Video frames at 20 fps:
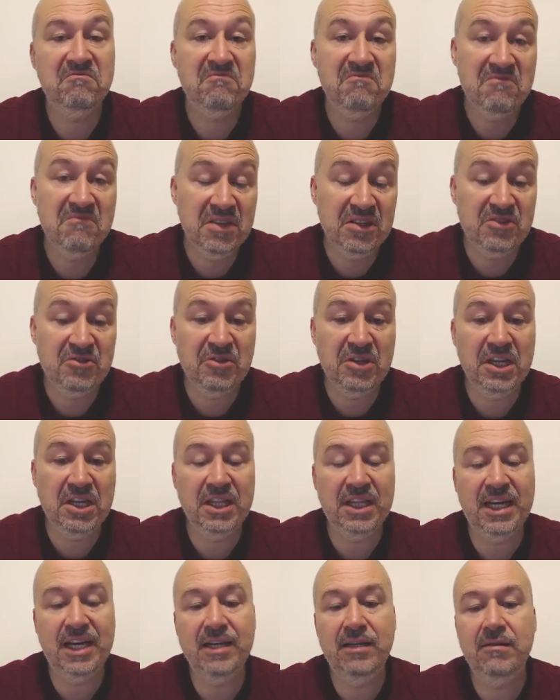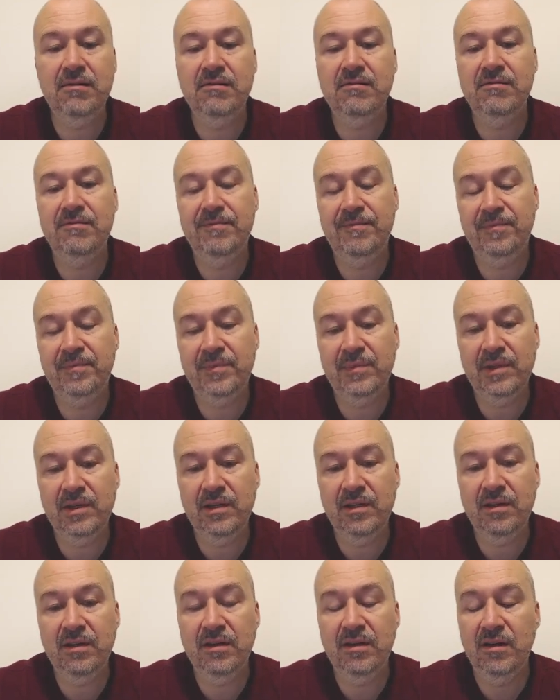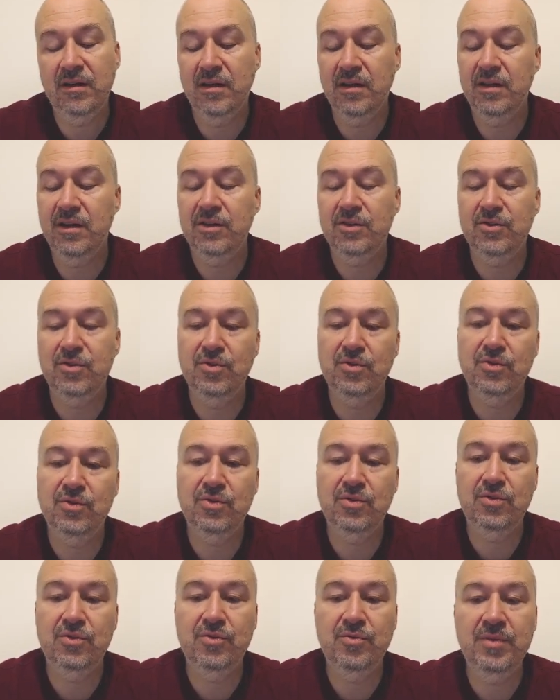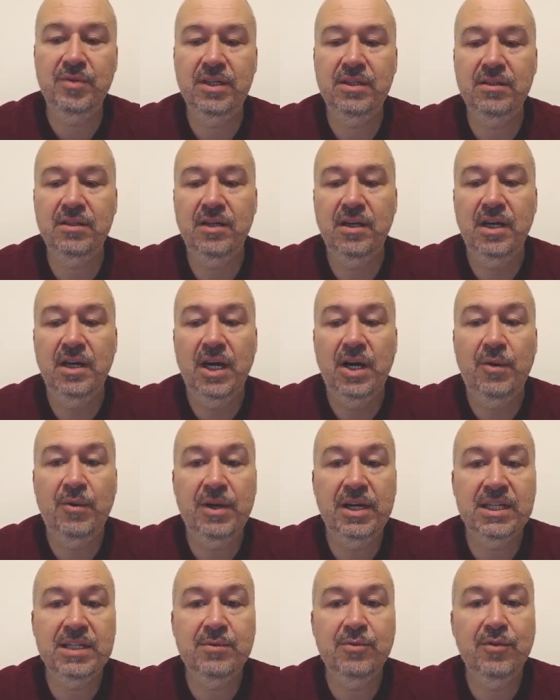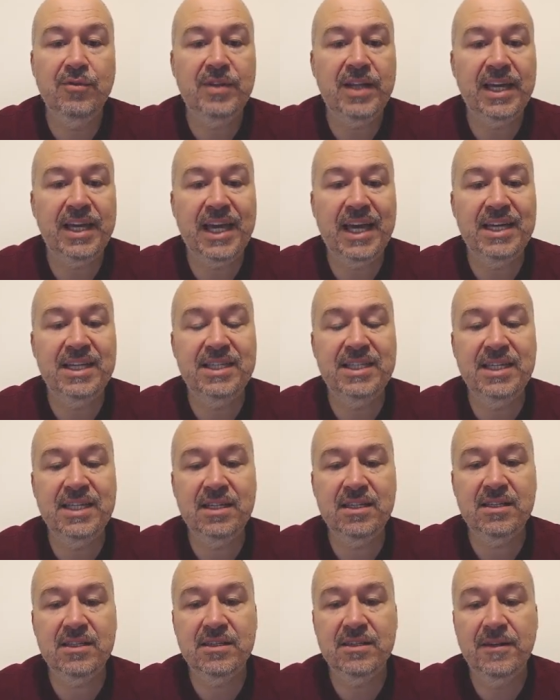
a tricky line to meet. Whereas a move like a6